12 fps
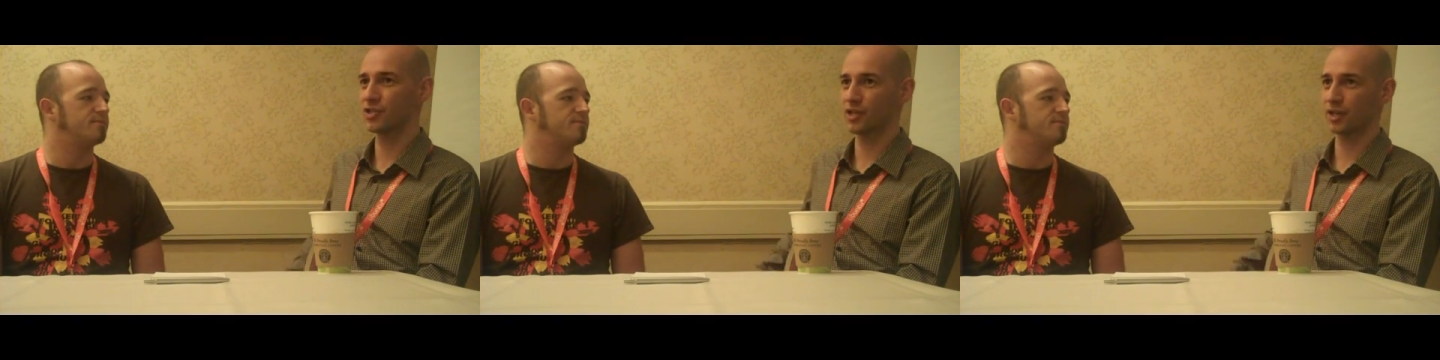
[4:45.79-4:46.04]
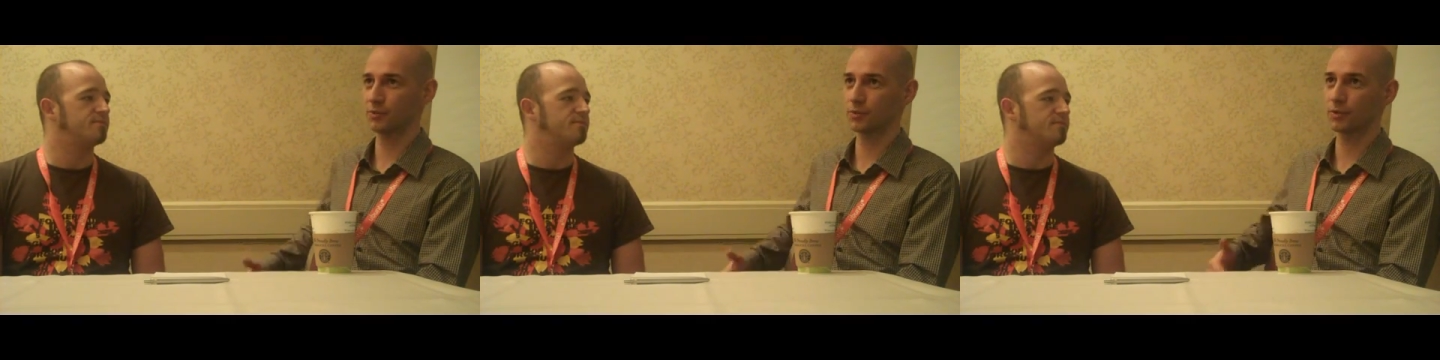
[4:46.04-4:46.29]

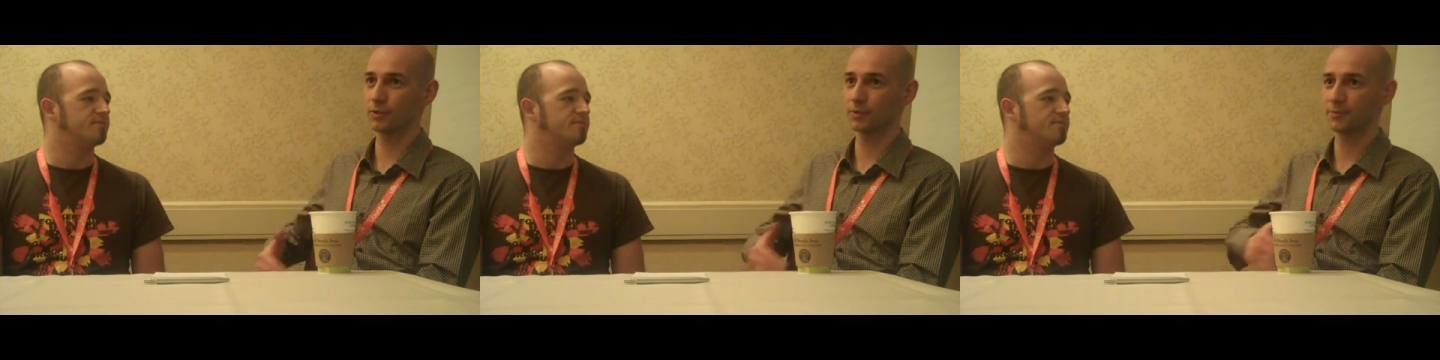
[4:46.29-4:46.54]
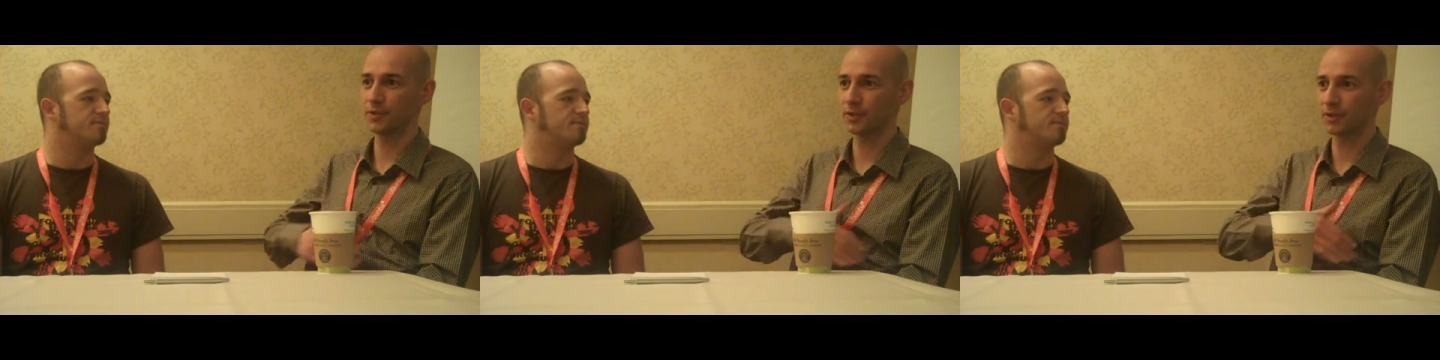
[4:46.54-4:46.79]

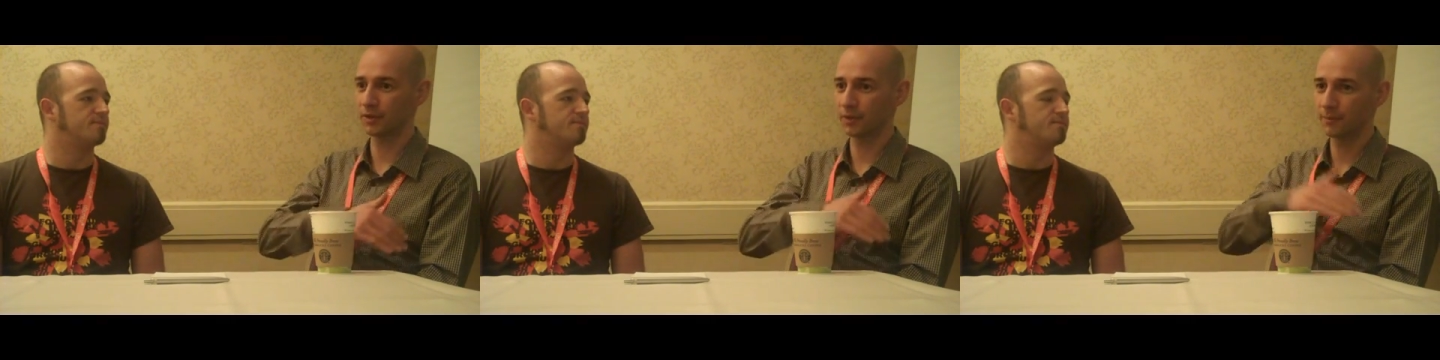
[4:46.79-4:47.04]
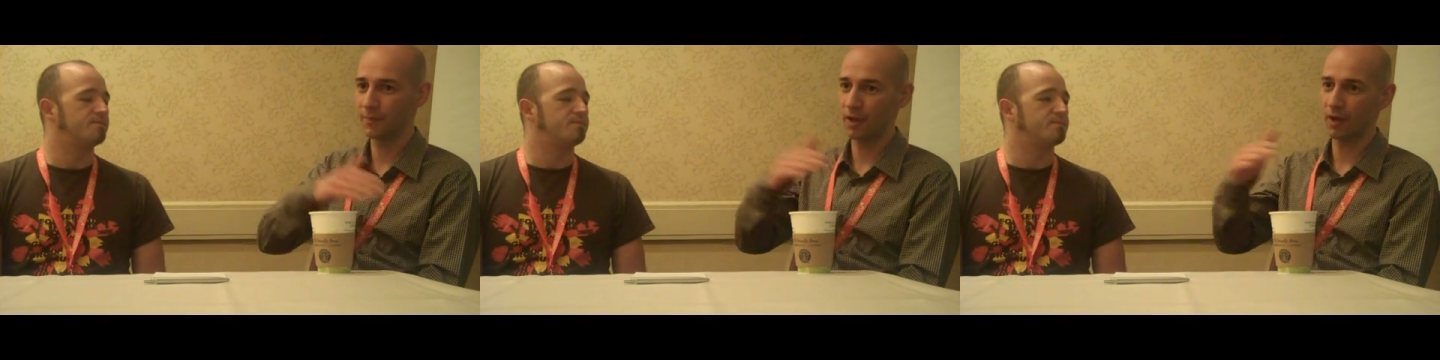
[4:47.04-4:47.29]
Speaker 1: general, you know,
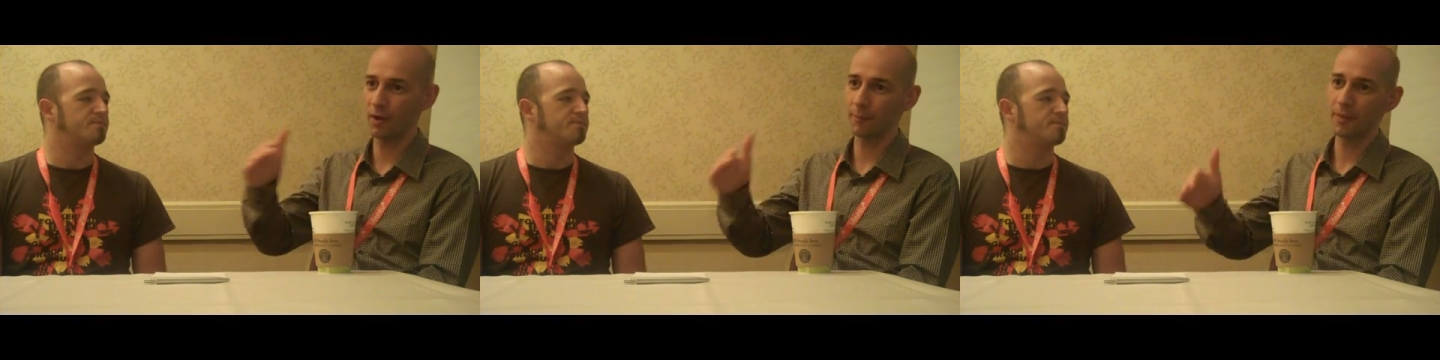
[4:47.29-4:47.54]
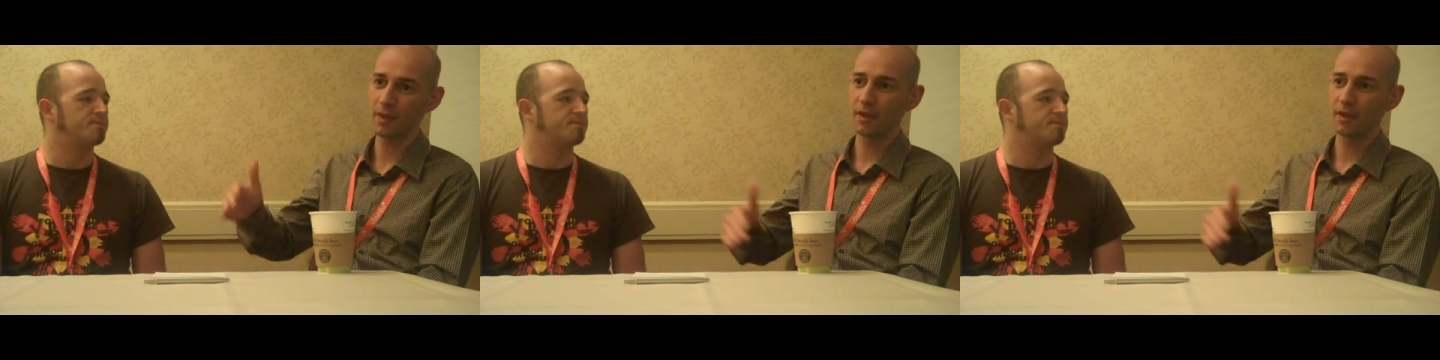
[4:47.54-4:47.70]
um,